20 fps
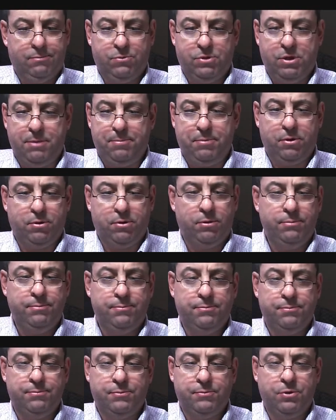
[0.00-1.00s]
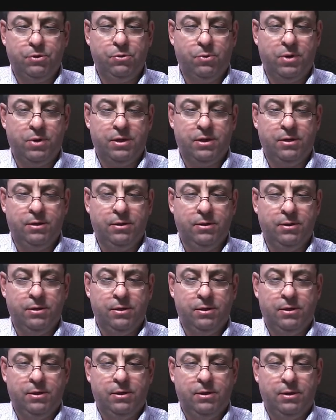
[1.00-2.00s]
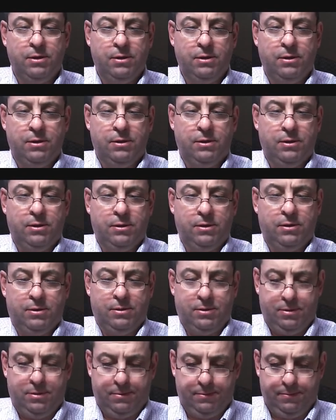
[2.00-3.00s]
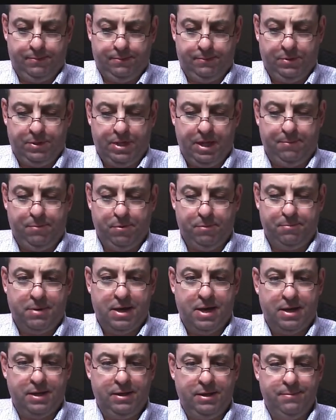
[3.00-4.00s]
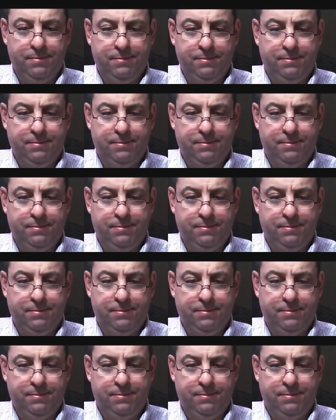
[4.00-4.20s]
typical, you want a tapered body.